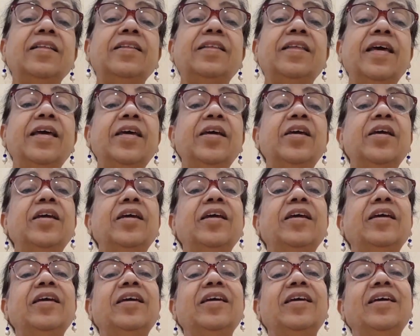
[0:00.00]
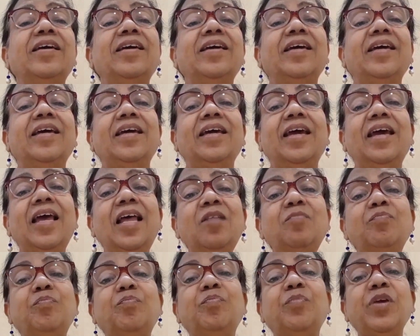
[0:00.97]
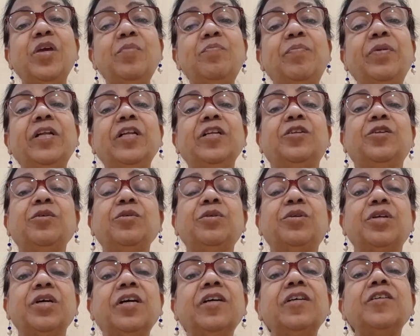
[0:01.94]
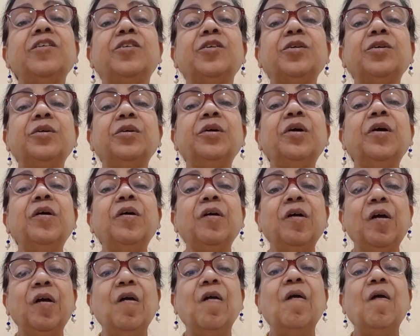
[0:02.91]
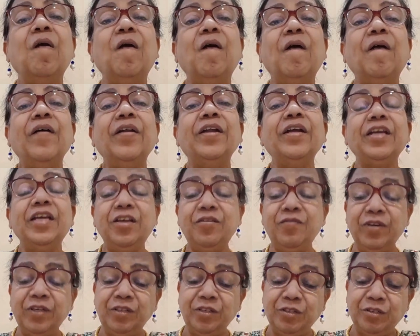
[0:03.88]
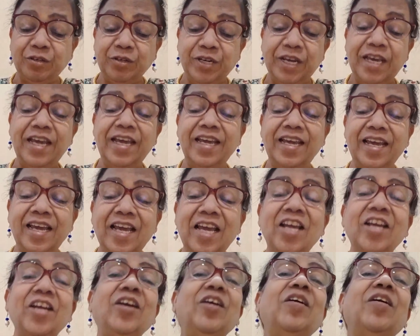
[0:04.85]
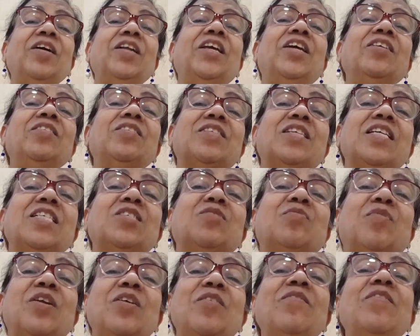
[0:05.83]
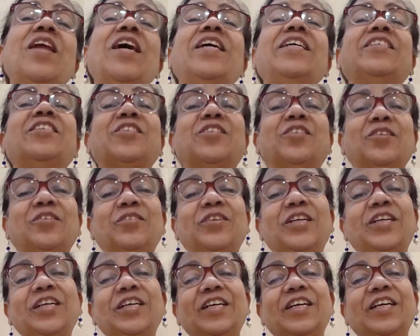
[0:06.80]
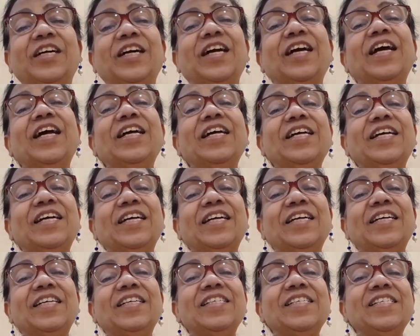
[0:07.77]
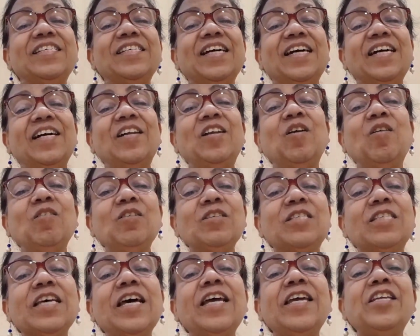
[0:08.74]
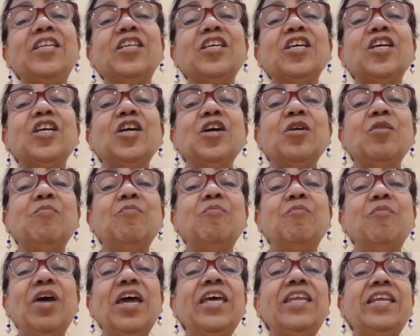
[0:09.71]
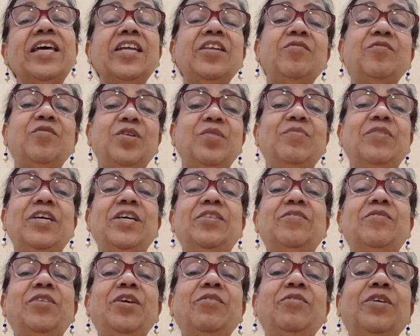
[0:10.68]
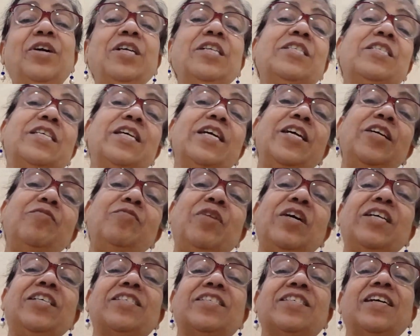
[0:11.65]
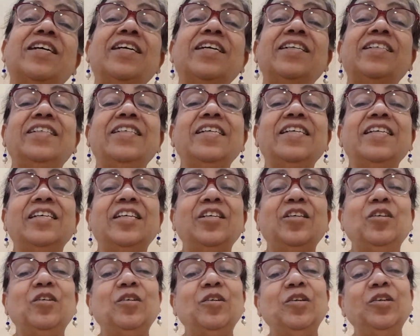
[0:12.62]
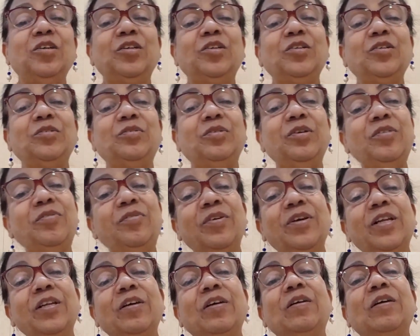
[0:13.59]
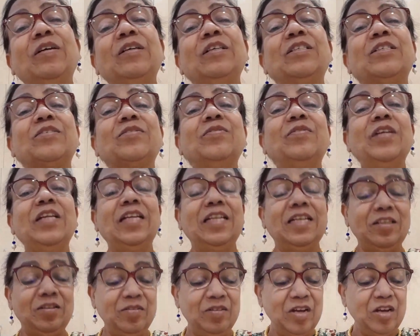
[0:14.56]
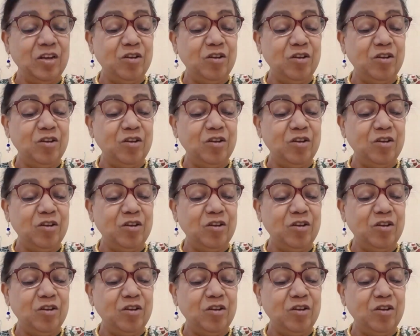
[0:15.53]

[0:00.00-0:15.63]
they helped people to turn to God. Even today, God gives us privilege to work alongside men and women. We work side by side in order to fulfill God's will and